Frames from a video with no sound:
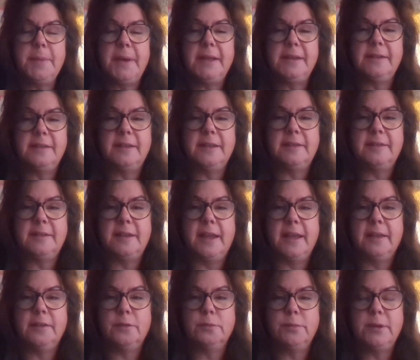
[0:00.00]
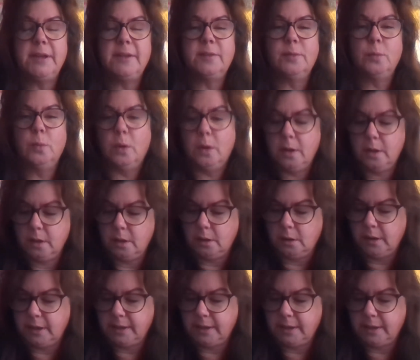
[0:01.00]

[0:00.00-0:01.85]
back to this deck, the reason why